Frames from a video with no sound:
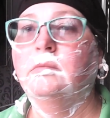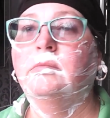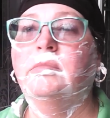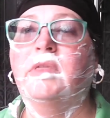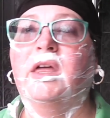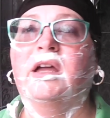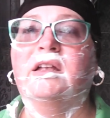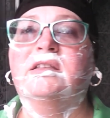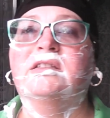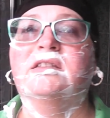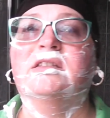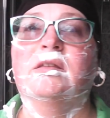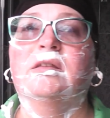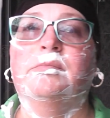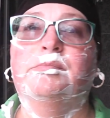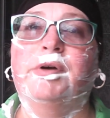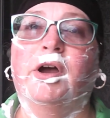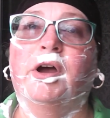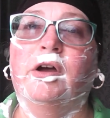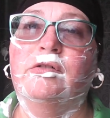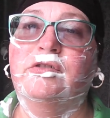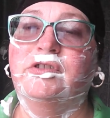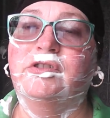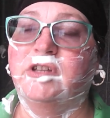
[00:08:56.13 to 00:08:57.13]
That's the
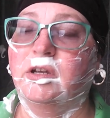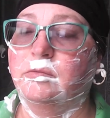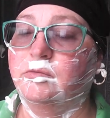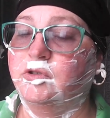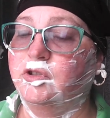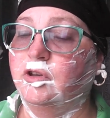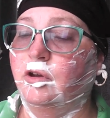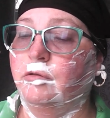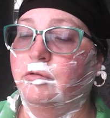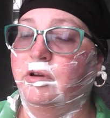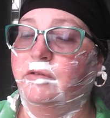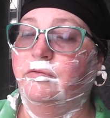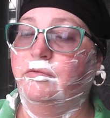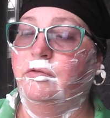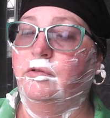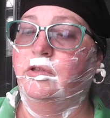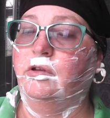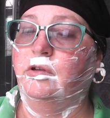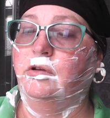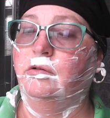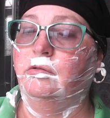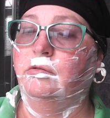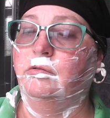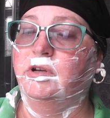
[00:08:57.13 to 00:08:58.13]
post. I'm sorry for
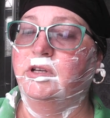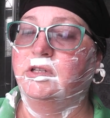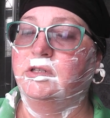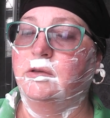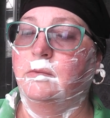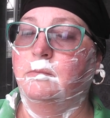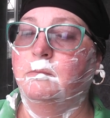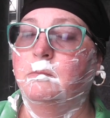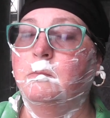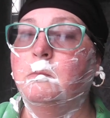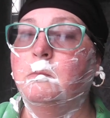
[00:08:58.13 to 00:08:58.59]
the noise.